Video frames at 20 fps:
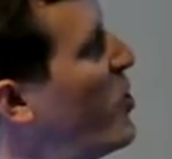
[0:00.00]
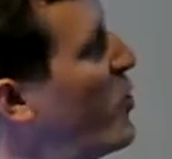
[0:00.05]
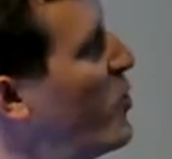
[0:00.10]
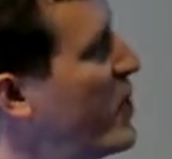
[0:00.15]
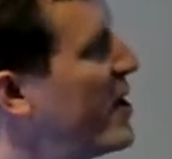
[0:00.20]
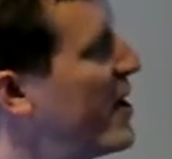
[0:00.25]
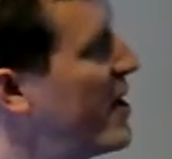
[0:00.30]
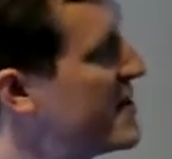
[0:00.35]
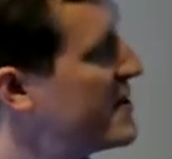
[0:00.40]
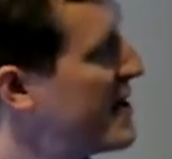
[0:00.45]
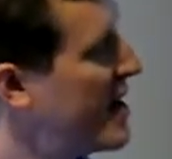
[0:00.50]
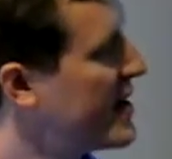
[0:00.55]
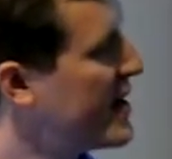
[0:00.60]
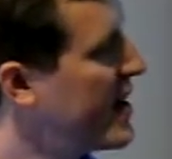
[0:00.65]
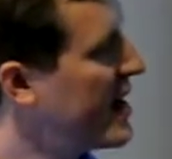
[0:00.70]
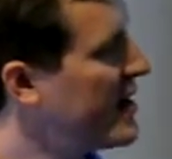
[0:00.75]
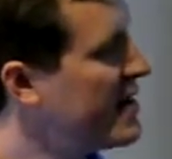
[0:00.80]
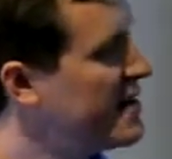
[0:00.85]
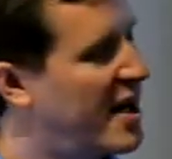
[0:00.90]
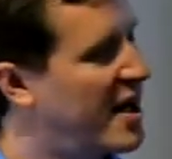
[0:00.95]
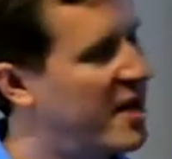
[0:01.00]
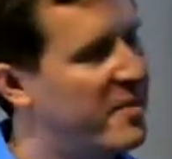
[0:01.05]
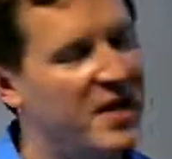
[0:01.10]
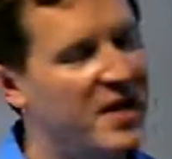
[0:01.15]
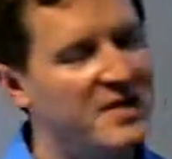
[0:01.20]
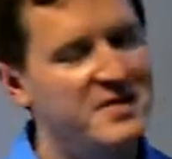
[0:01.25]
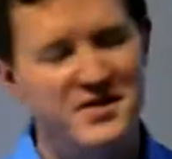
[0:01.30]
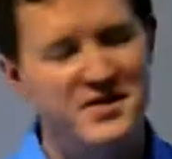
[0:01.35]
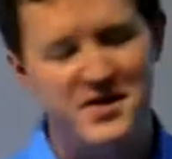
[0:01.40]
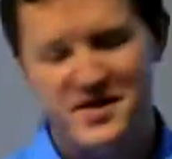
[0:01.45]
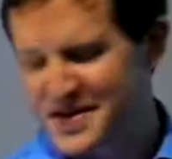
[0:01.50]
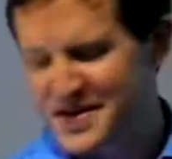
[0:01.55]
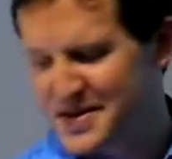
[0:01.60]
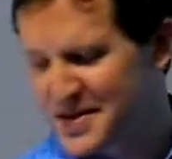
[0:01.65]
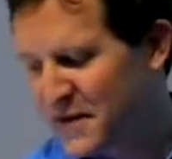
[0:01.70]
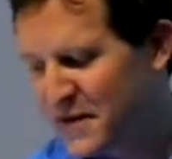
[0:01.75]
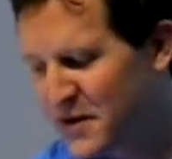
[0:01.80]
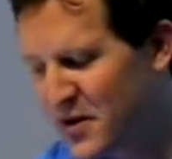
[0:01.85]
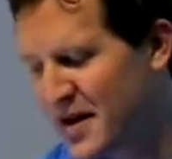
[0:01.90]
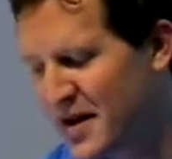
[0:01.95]
we are talking not about just the
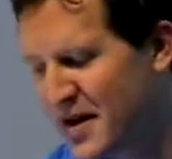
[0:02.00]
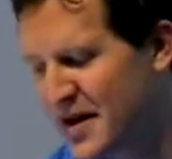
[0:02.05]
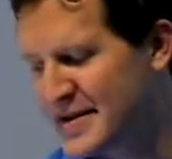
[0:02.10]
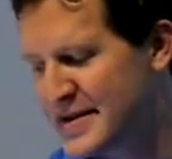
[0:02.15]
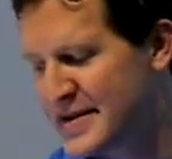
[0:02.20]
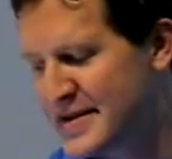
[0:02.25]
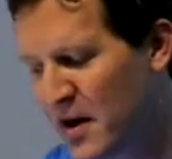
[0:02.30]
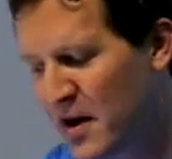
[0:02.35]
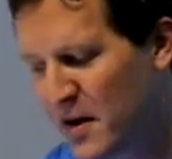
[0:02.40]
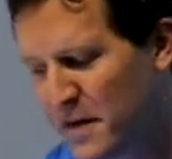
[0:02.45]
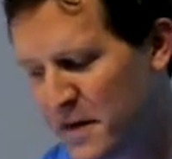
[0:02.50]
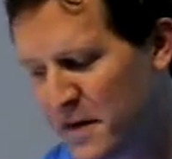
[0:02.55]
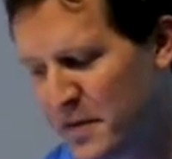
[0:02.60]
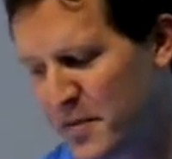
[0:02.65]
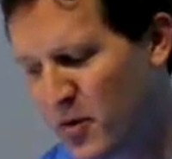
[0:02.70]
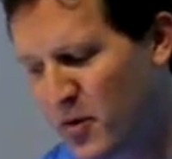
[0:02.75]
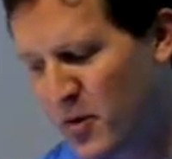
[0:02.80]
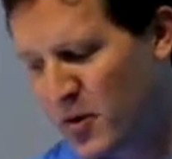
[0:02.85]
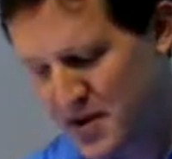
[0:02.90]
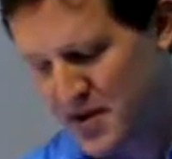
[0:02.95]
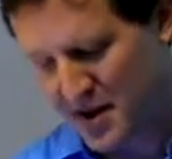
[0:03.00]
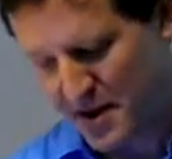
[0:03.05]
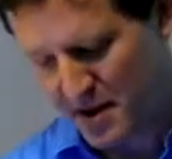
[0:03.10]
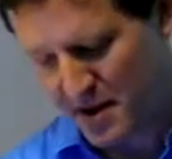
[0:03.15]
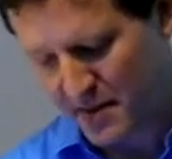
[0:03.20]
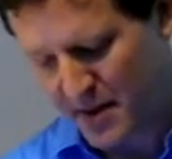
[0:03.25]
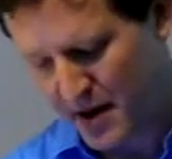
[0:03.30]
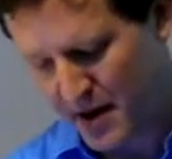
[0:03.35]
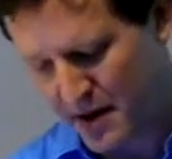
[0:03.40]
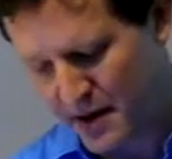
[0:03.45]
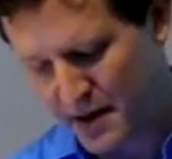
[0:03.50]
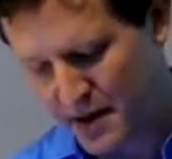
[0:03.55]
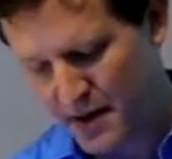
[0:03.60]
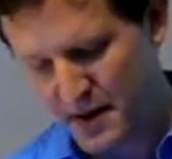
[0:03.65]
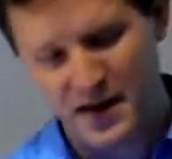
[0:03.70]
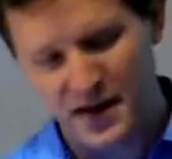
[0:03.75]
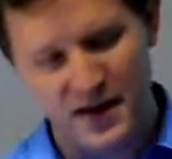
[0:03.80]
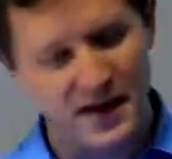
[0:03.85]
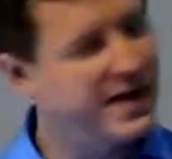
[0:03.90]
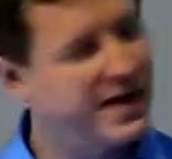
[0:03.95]
software itself, but we're talking about
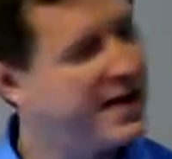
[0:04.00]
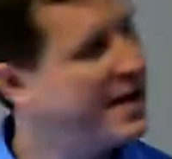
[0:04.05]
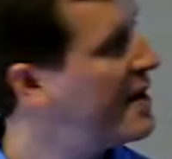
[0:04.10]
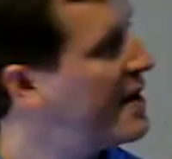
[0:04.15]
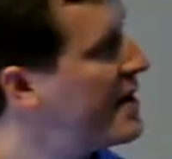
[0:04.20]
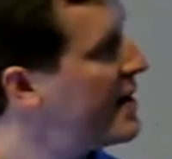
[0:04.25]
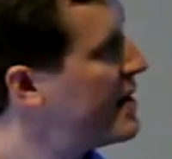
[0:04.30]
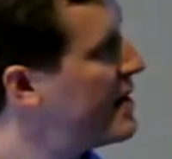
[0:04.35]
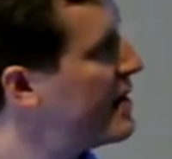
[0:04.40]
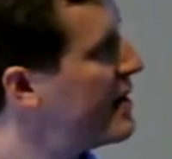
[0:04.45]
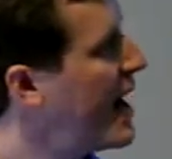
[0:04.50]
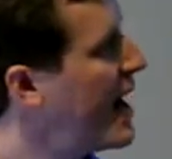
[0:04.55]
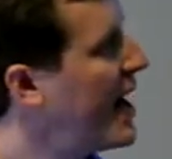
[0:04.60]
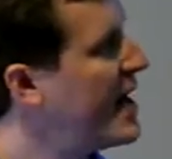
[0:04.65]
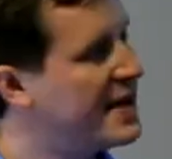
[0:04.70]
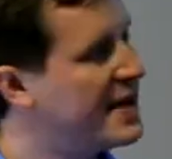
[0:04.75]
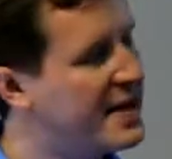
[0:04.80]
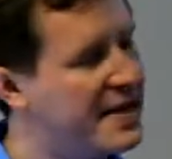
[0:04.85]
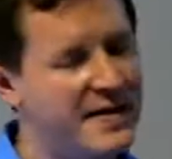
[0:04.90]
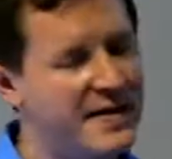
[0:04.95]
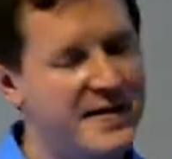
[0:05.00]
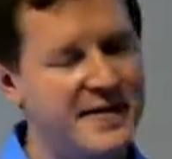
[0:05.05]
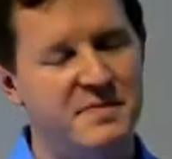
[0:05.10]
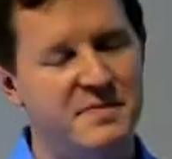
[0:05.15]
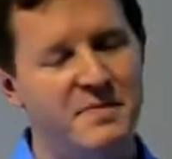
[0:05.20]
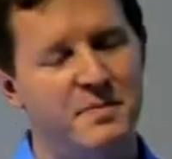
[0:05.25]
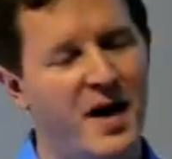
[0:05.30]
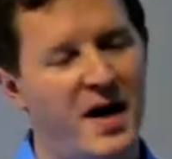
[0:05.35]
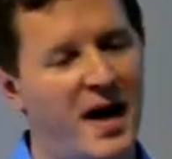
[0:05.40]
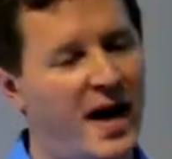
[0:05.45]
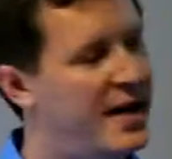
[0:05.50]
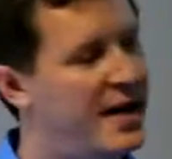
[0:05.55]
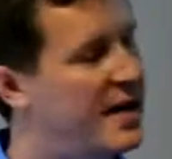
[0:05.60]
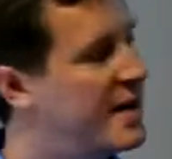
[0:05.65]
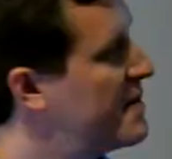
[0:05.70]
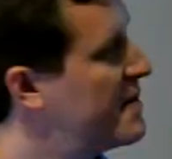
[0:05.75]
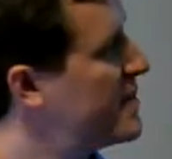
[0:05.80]
the, the ideas behind it.